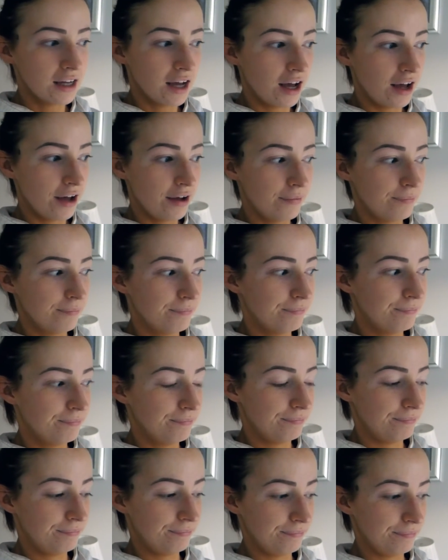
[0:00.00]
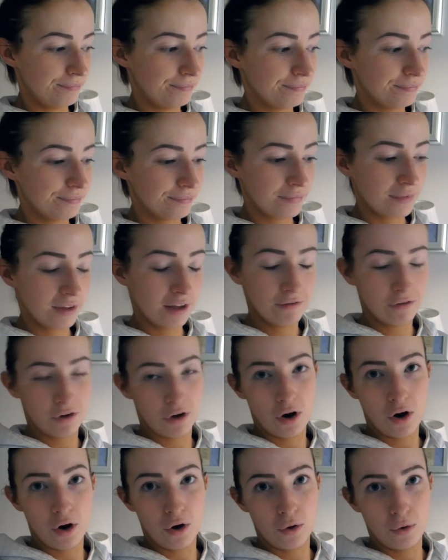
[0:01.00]
I've
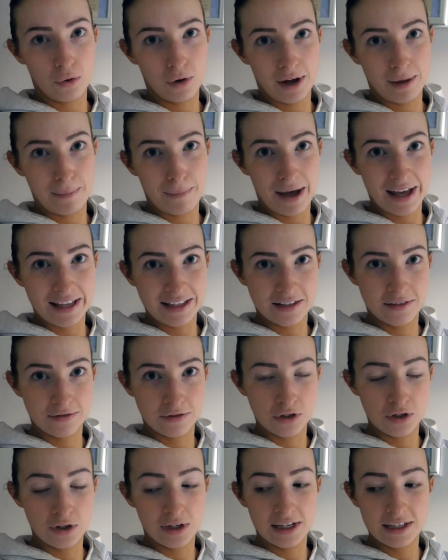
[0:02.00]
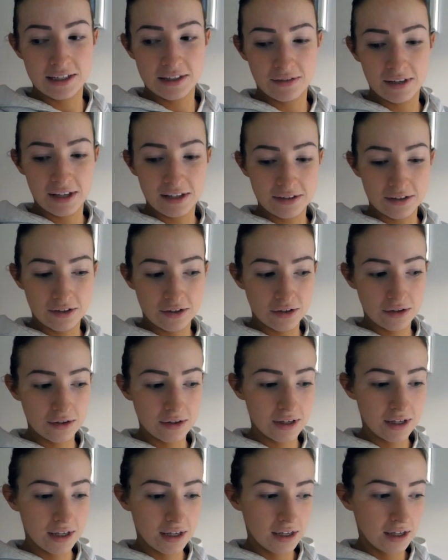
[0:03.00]
got a whole like massive to-do list of things to
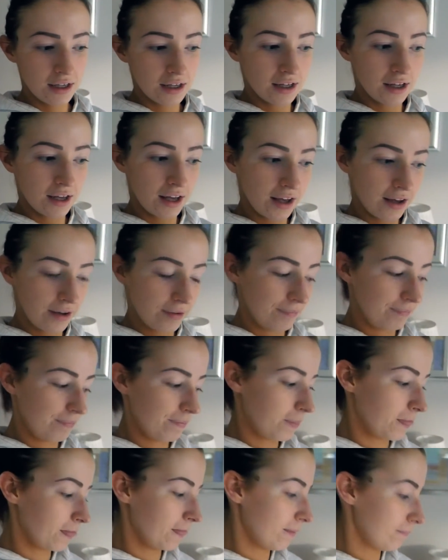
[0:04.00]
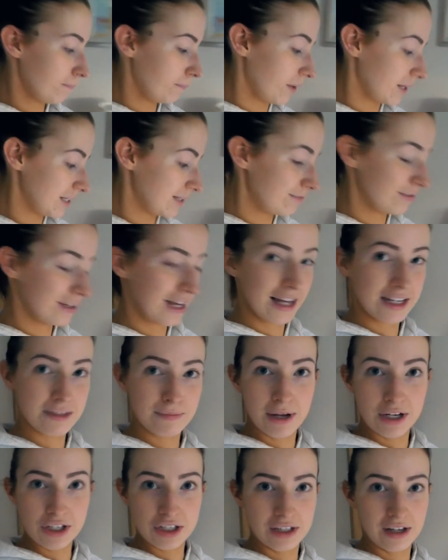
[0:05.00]
do. But I did forget
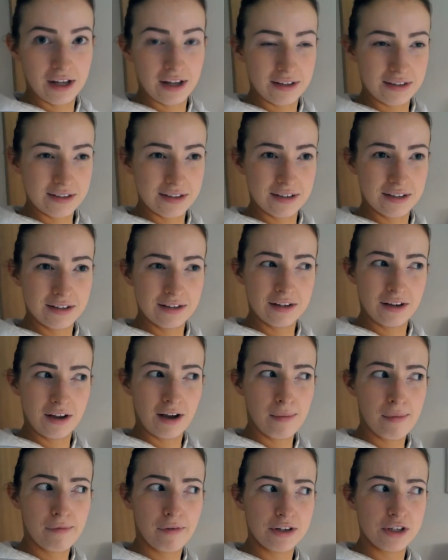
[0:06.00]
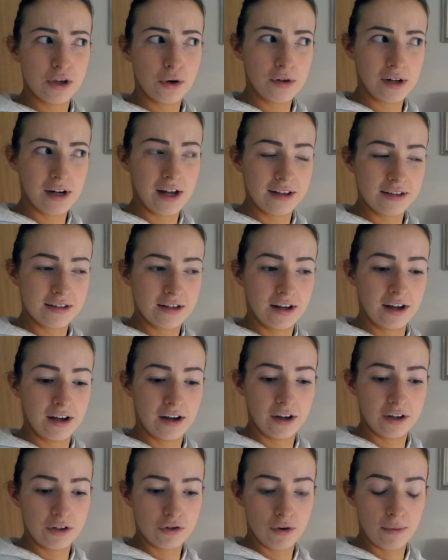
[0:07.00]
to mention I can't remember if I told you last night,
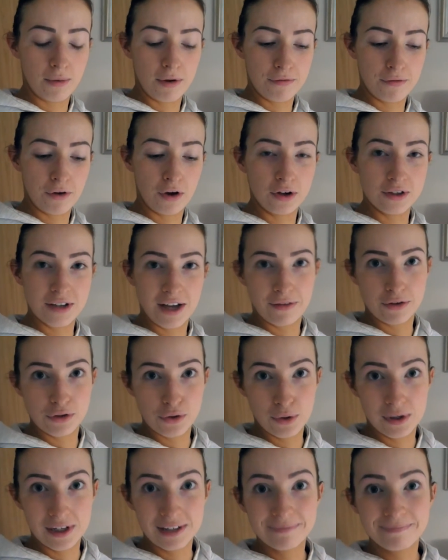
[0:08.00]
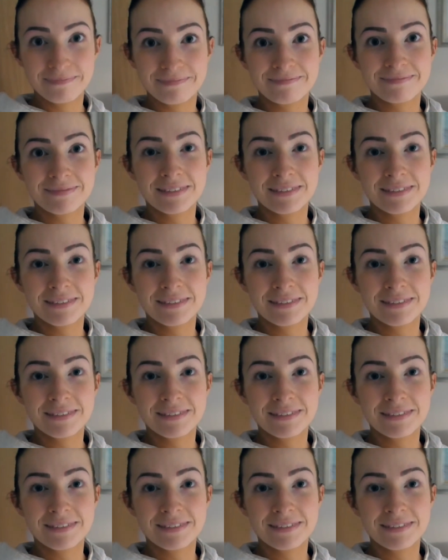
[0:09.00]
I dropped my phone down the toilet,